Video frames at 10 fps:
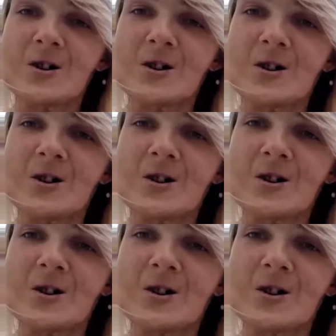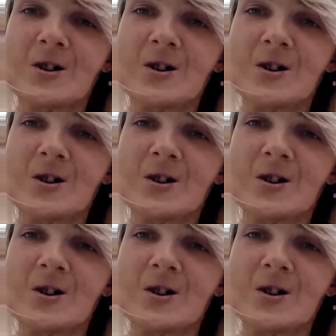so you can see
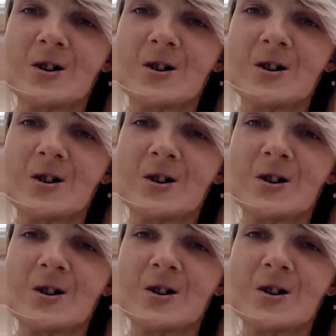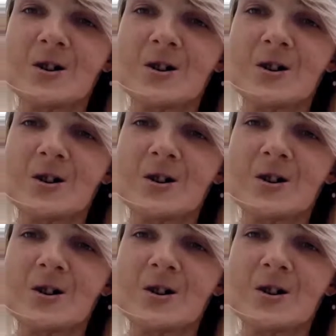more flowers.
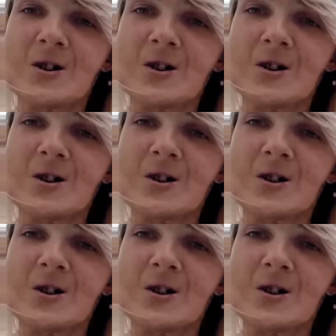Ouch!